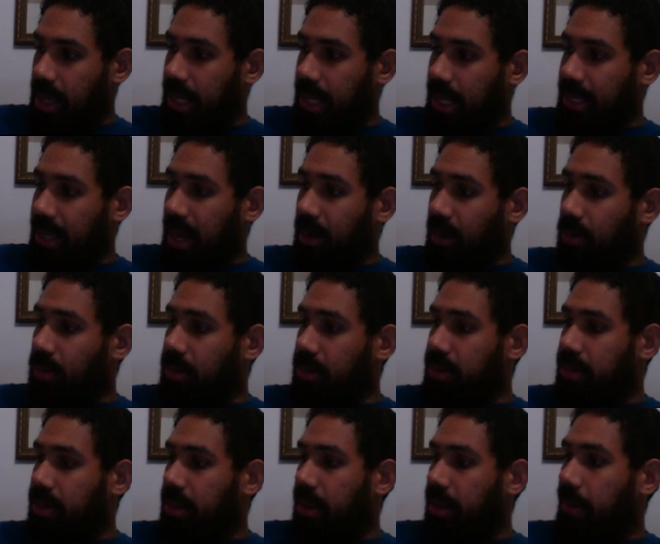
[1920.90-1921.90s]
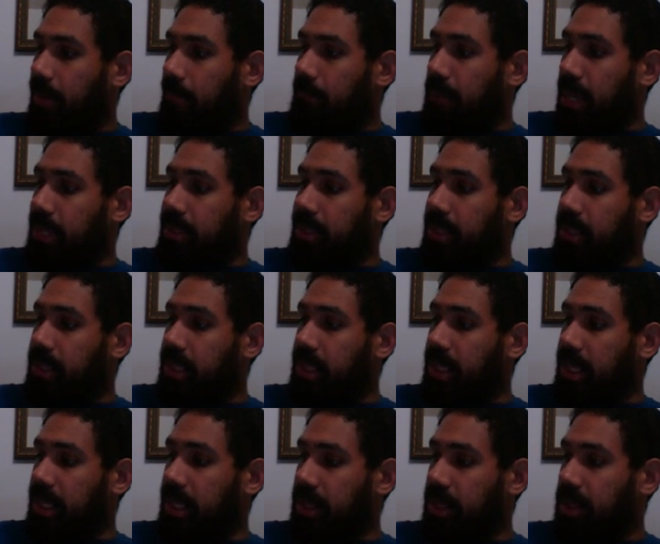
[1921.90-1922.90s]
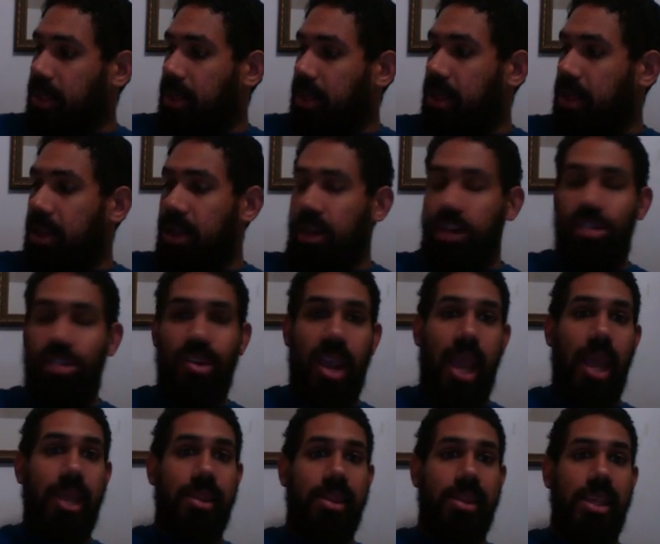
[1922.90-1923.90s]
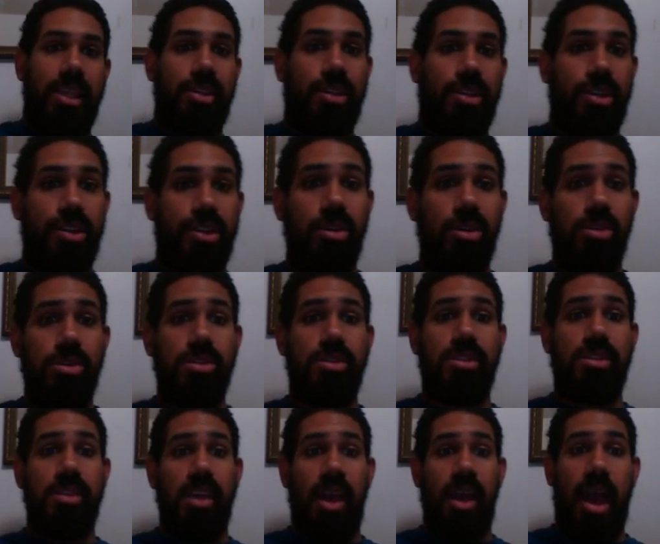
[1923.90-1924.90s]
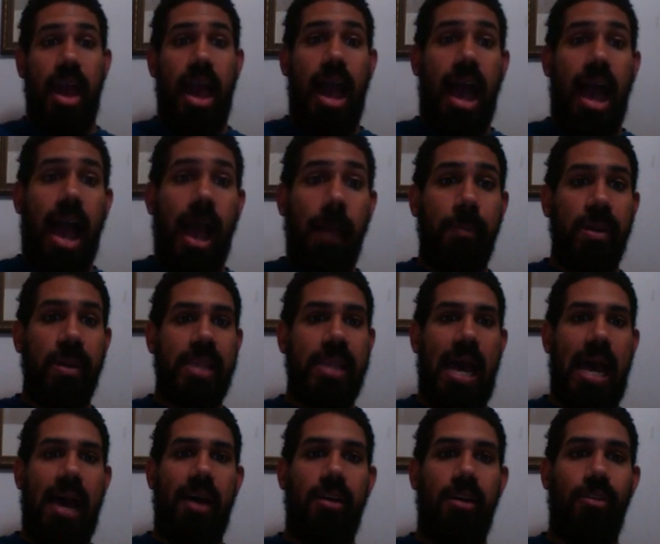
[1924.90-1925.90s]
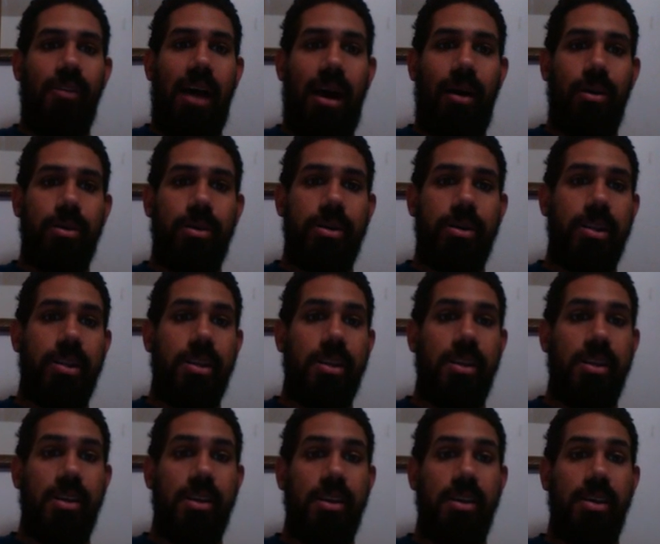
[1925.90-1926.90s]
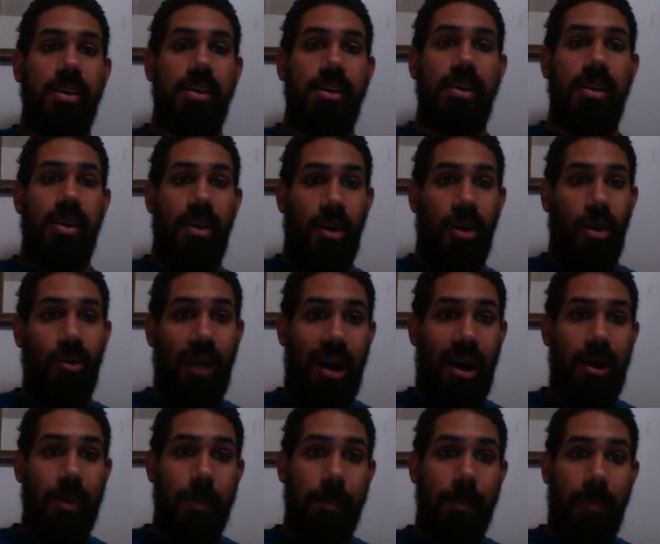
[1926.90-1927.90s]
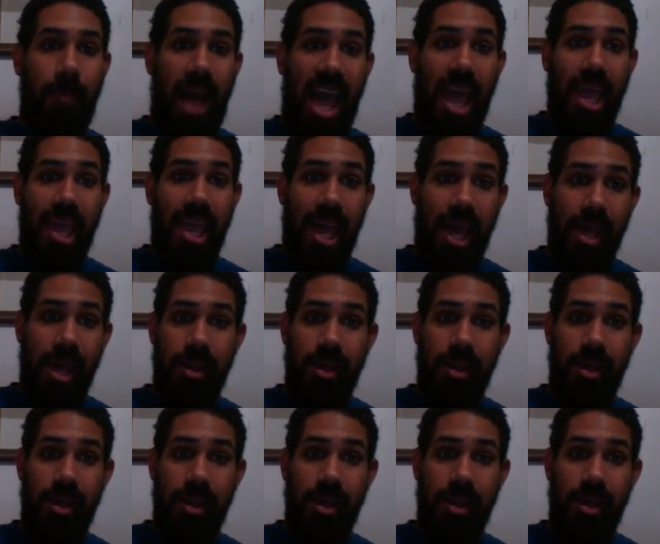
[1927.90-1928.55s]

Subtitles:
And I would basically create this huge habitat around my